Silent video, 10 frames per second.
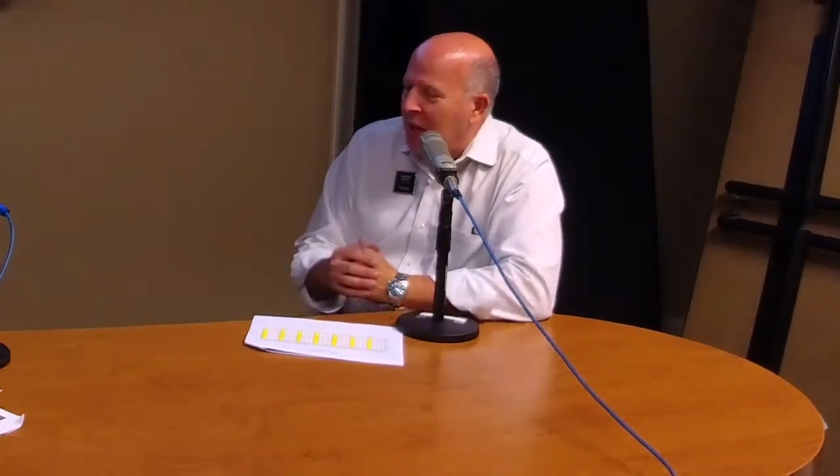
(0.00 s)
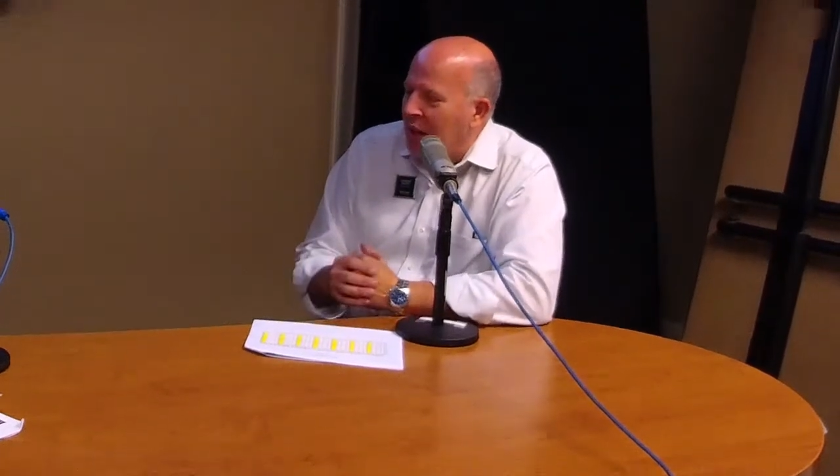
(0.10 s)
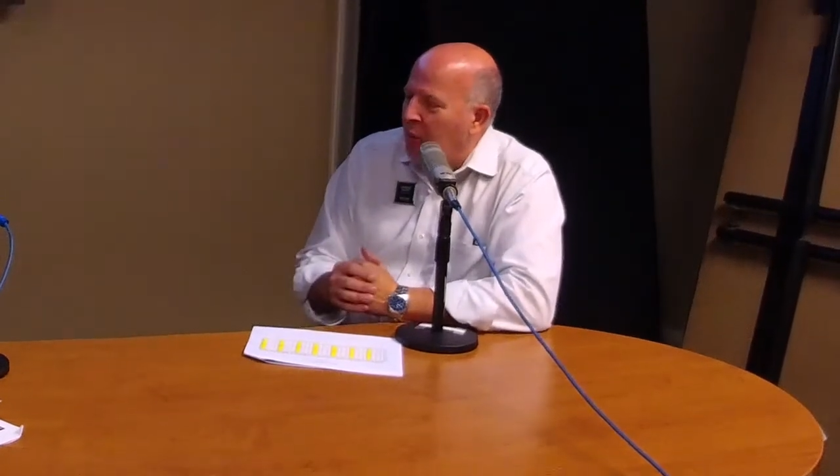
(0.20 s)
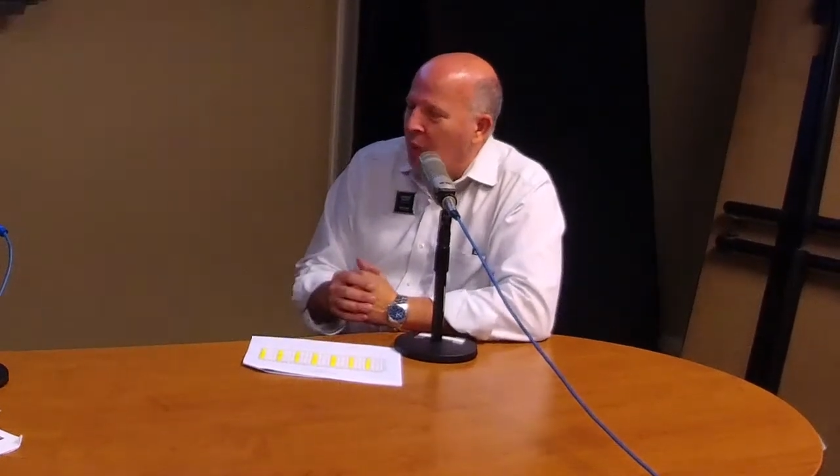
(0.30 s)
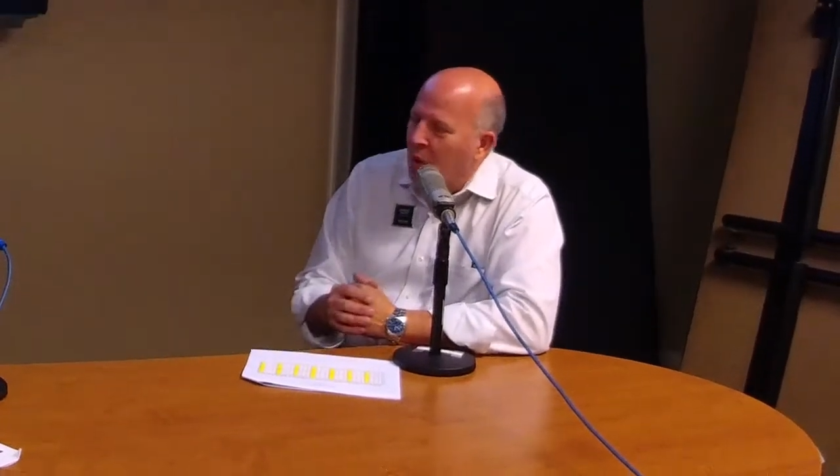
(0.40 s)

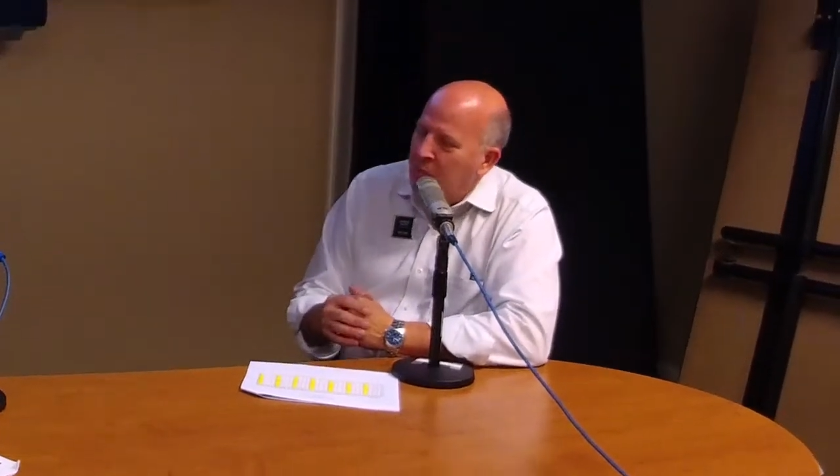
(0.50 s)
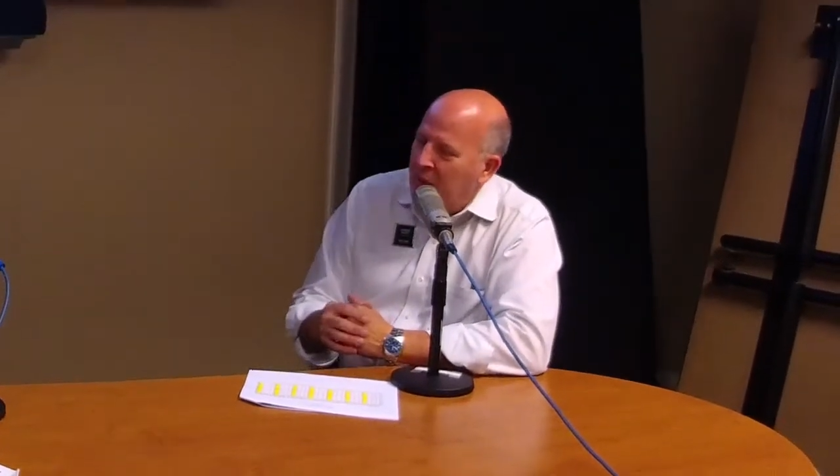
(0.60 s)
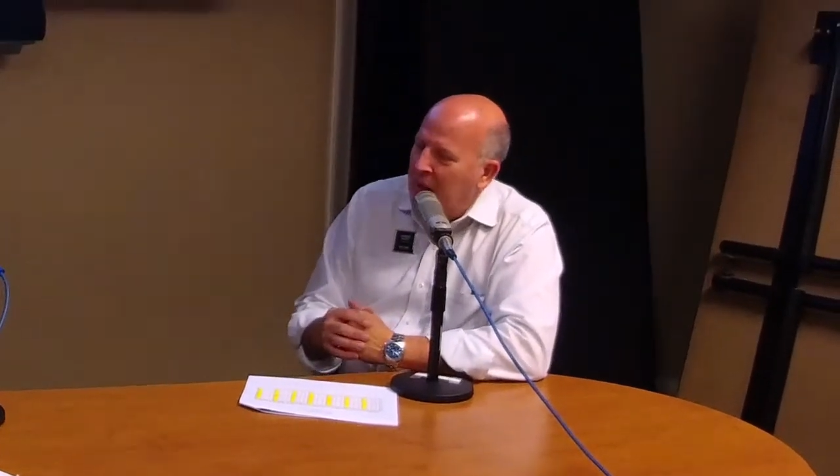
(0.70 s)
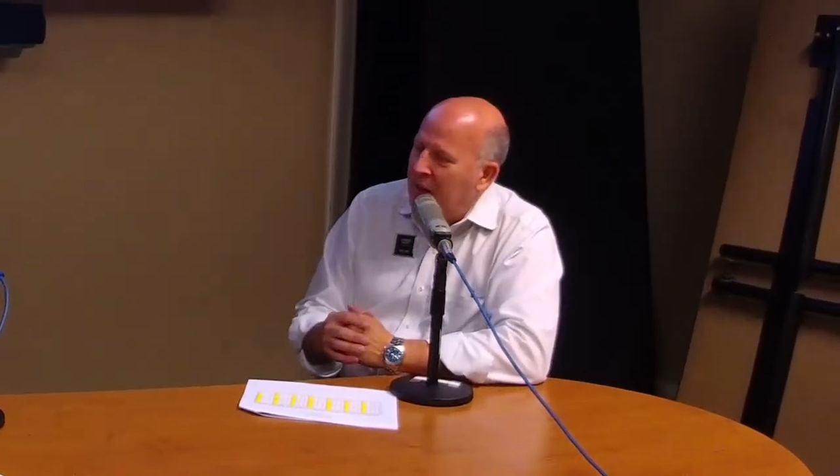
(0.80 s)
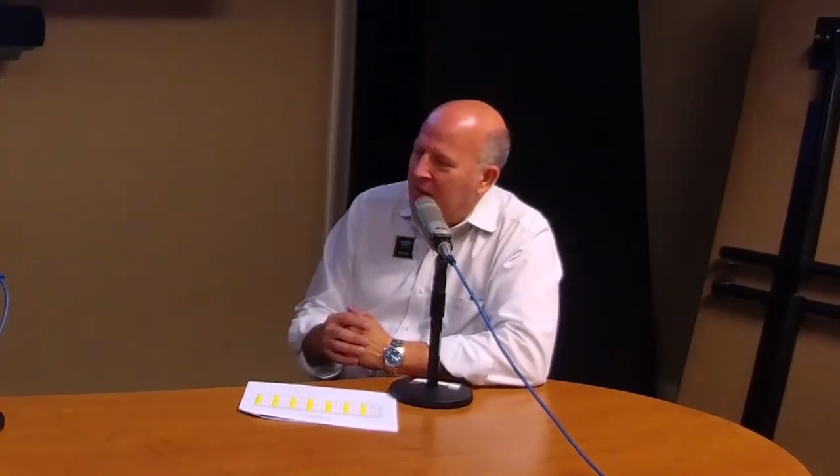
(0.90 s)
It won't
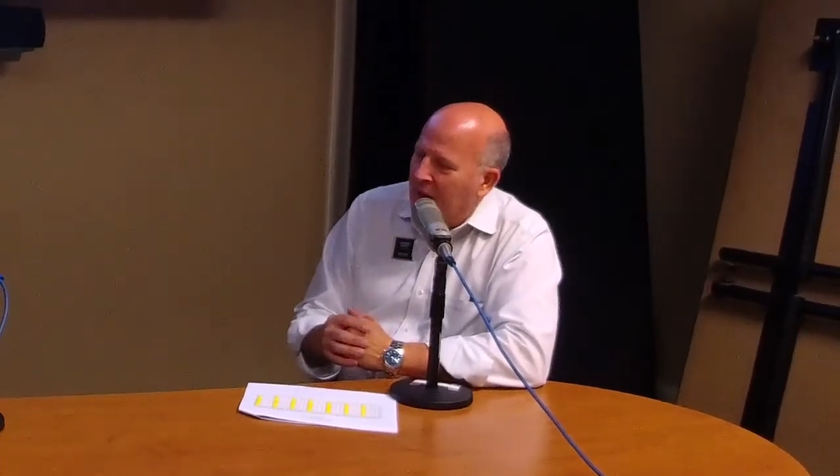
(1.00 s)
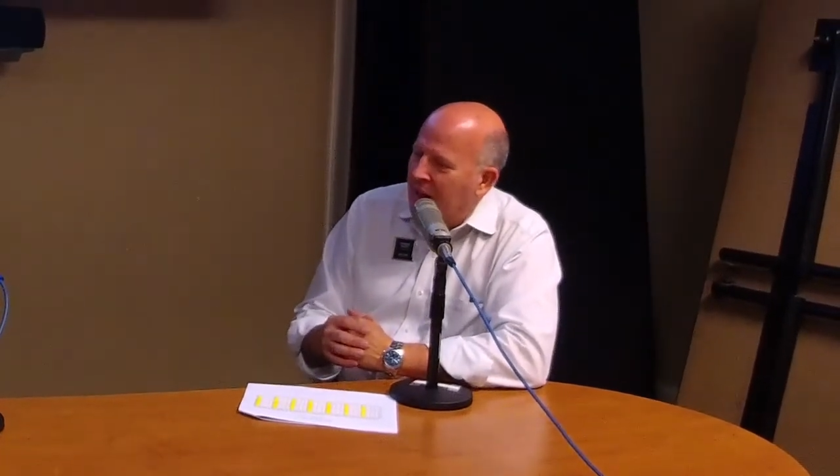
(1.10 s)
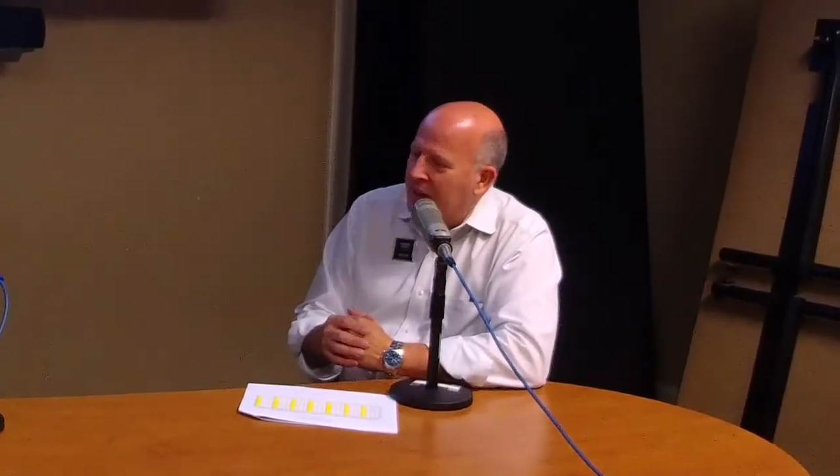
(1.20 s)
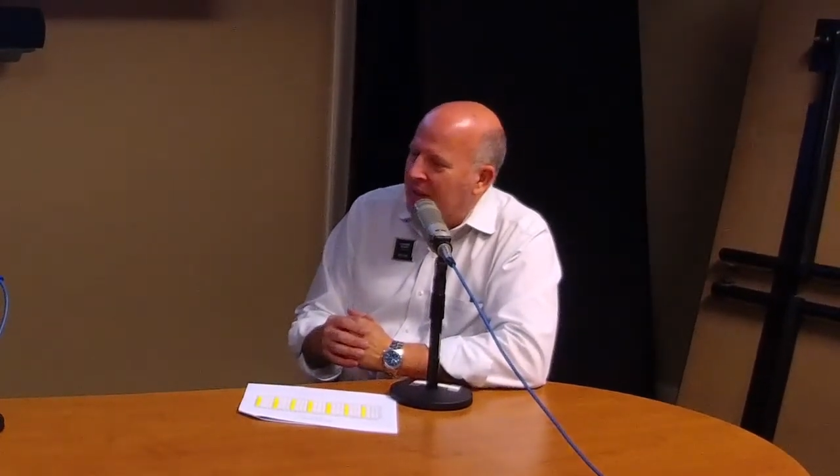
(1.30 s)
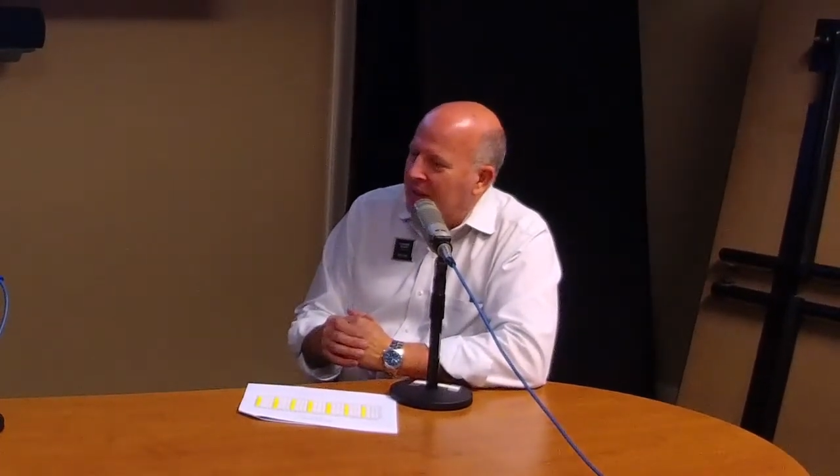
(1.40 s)
be
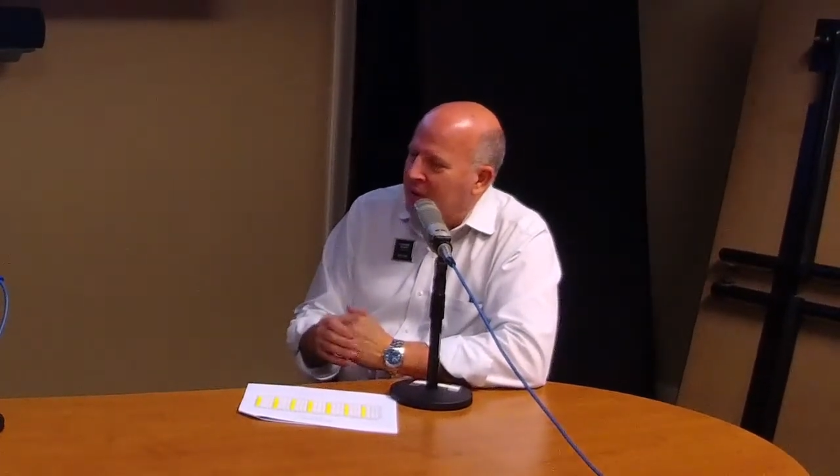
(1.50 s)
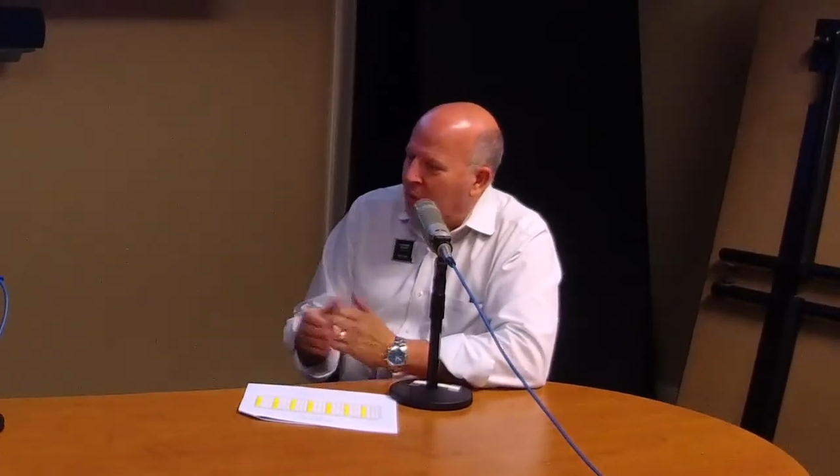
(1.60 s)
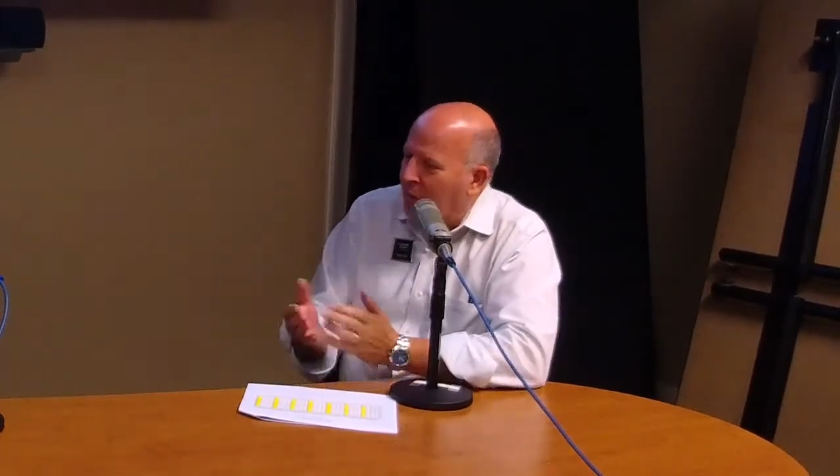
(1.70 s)
like the